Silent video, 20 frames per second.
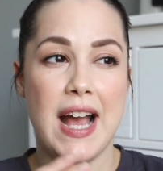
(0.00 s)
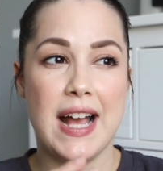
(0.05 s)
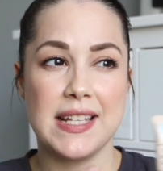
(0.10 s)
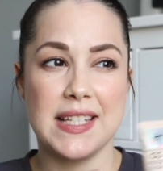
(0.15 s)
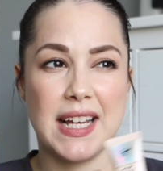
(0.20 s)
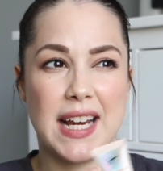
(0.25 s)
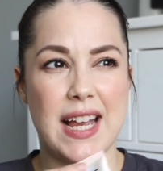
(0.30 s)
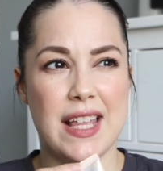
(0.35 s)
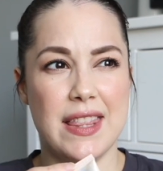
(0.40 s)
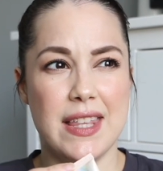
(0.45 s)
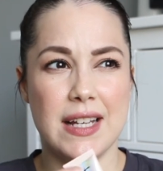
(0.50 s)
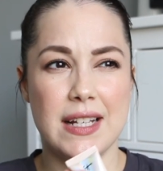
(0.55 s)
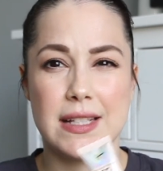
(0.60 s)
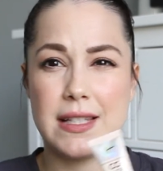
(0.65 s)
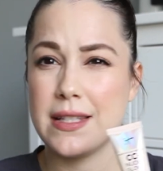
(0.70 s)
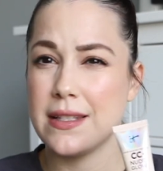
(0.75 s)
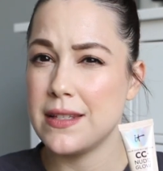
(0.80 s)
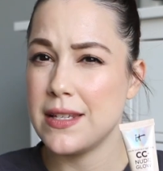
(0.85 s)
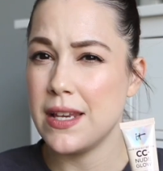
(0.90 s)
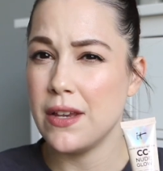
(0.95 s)
has like, I think
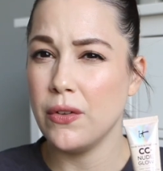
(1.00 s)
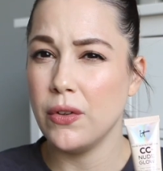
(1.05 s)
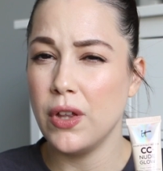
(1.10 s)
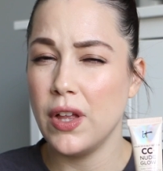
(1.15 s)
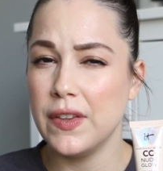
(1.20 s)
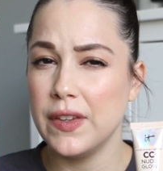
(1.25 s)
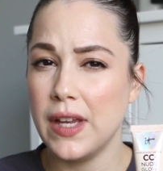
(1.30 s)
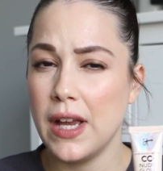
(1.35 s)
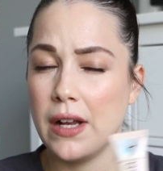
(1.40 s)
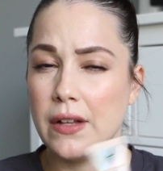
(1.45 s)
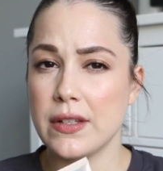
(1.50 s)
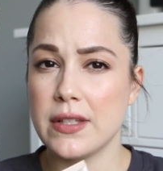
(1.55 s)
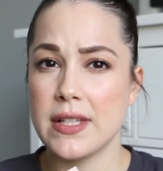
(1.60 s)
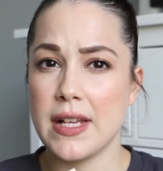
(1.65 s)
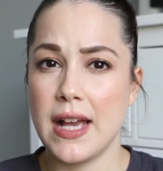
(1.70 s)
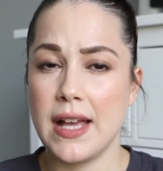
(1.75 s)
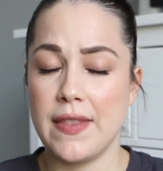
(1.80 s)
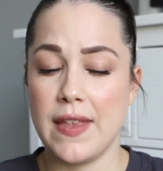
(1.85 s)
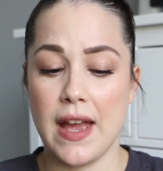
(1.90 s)
it's teal on the outside.